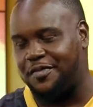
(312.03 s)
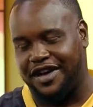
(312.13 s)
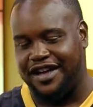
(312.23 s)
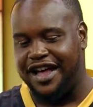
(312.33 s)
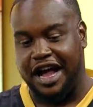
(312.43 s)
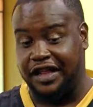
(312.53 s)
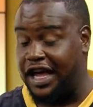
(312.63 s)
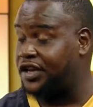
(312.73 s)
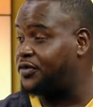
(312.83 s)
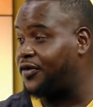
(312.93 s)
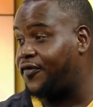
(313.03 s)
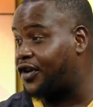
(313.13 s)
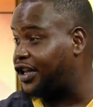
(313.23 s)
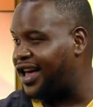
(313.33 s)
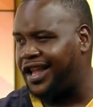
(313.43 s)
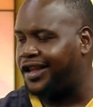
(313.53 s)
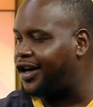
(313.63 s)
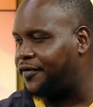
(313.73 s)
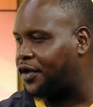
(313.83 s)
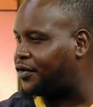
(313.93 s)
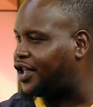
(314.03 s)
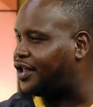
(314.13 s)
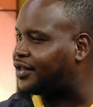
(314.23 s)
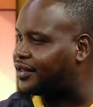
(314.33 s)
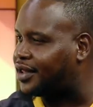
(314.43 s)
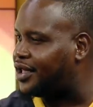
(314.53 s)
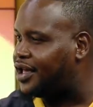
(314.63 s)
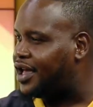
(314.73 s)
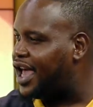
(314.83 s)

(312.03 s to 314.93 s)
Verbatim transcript: but because I do it for the, I love those kids to see